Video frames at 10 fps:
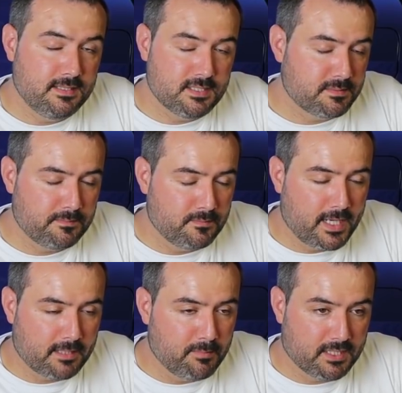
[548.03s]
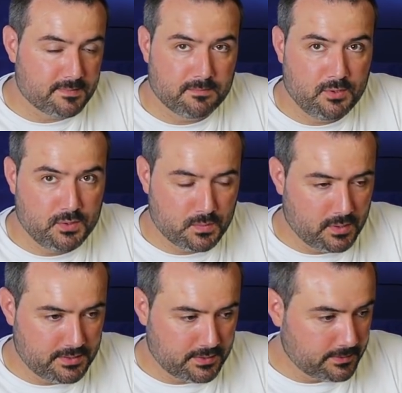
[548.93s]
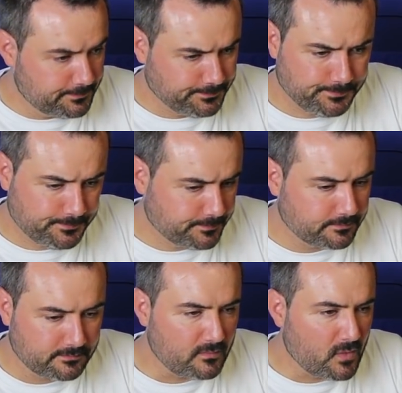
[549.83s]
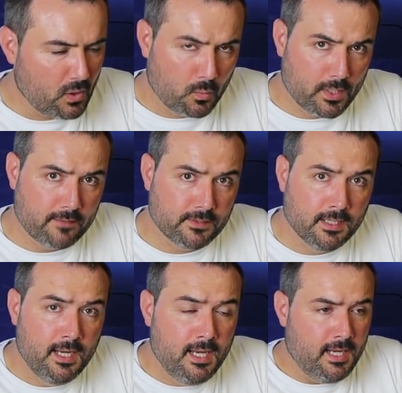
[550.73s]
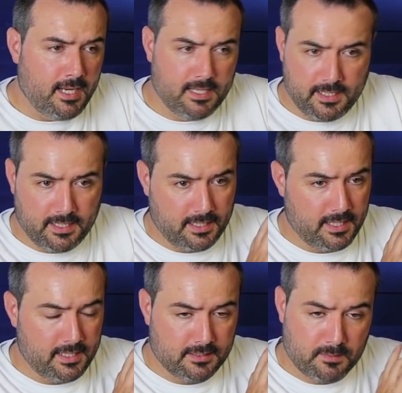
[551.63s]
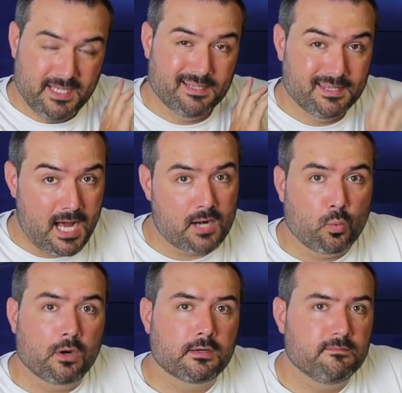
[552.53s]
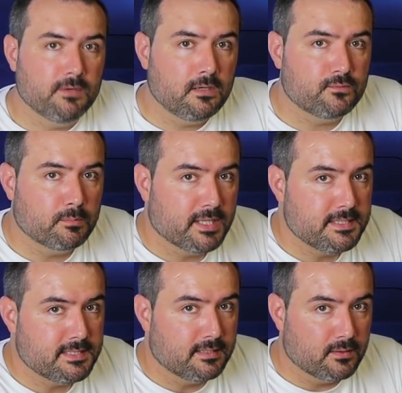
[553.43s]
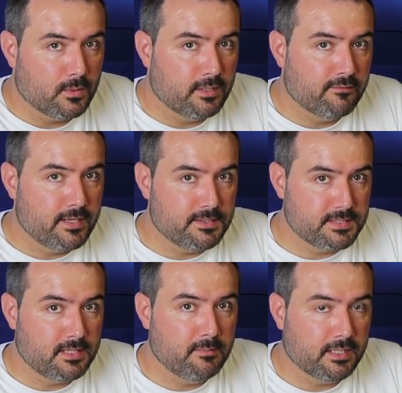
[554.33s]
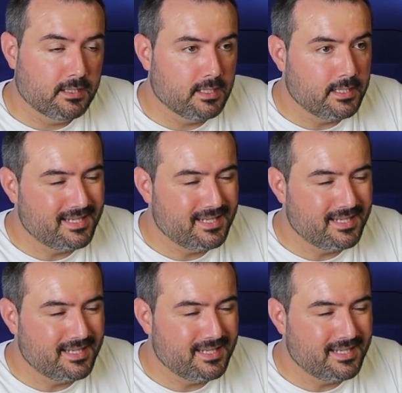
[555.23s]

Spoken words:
Just I can pick up some used ones or whatever, and there'd be a lot of work involved replacing the rear fenders that have been cut.